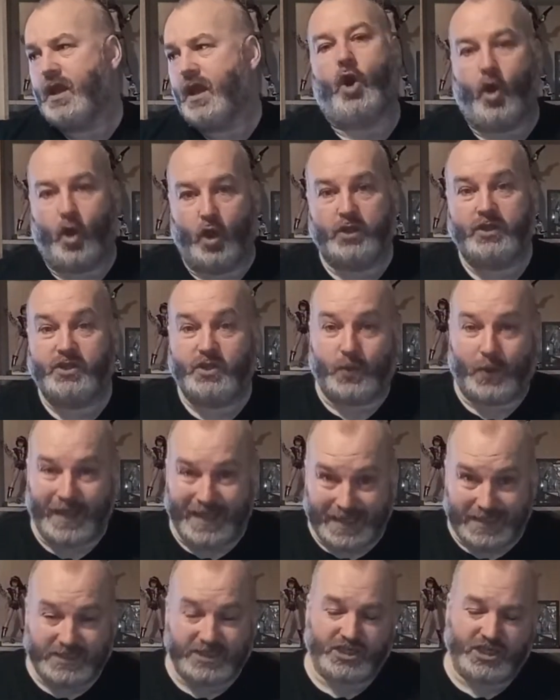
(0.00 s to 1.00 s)
On
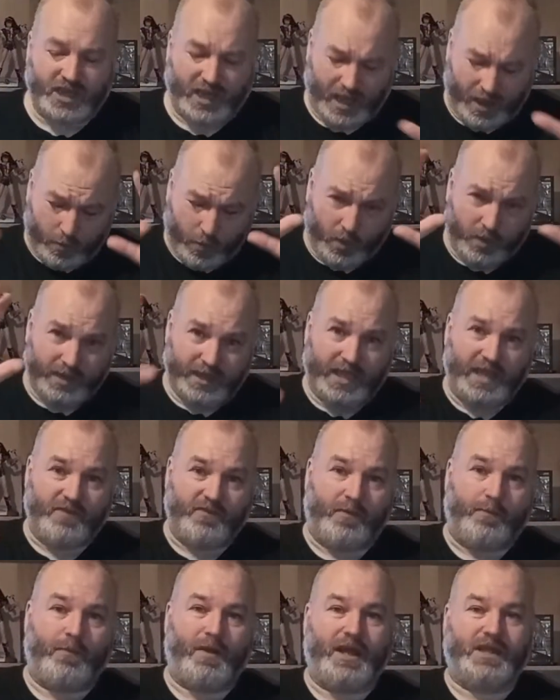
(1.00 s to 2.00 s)
Twitch, I want to give
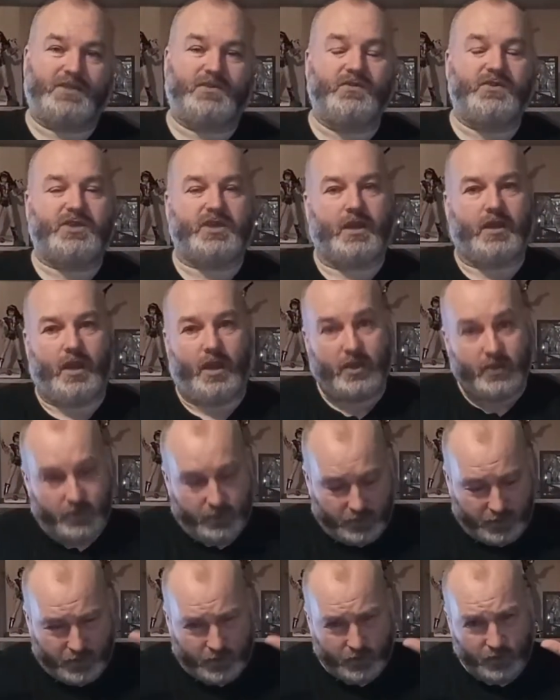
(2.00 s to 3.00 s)
a massive shout out
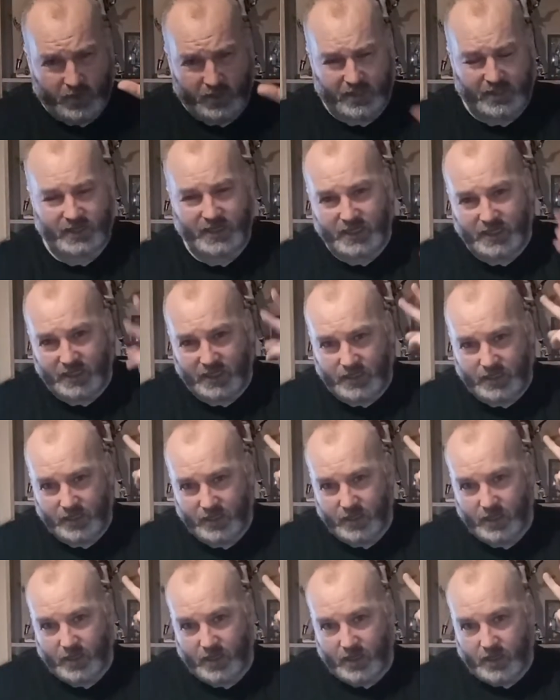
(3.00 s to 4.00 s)
to 3
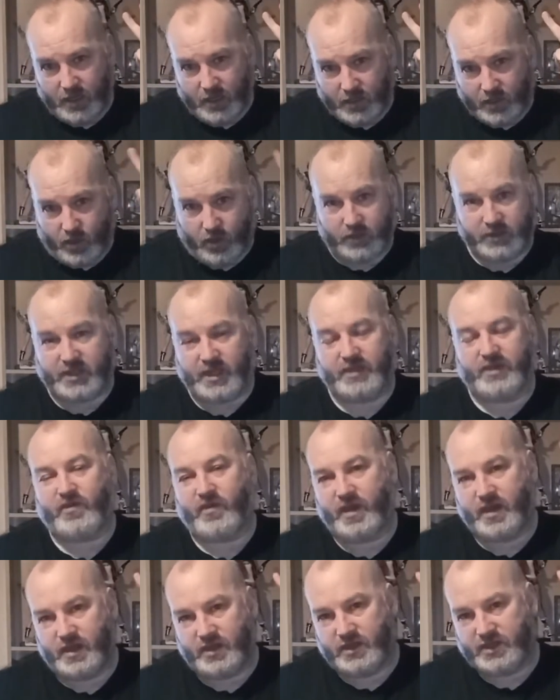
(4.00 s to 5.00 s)
content
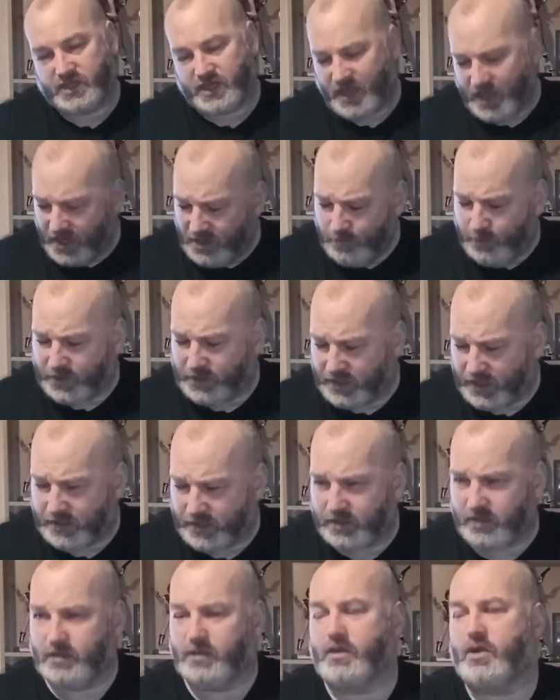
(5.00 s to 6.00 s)
creators in
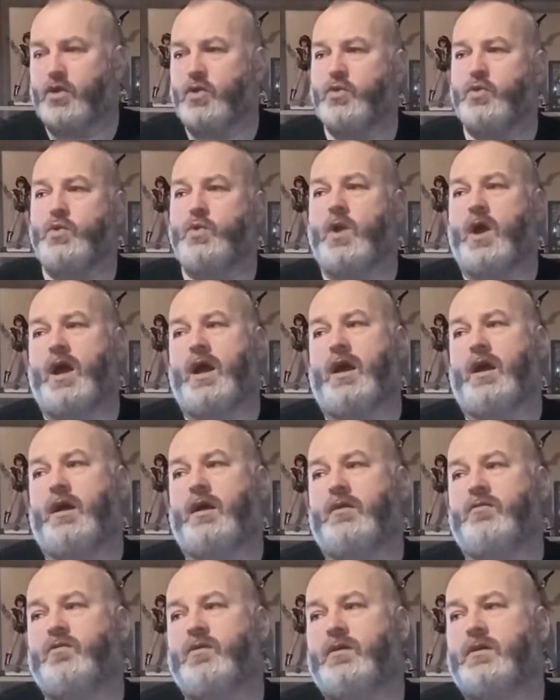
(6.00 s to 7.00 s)
particular who
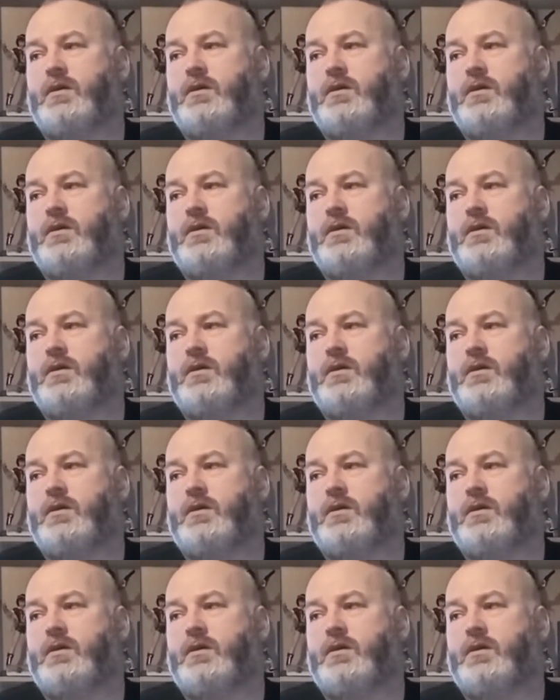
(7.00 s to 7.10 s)
have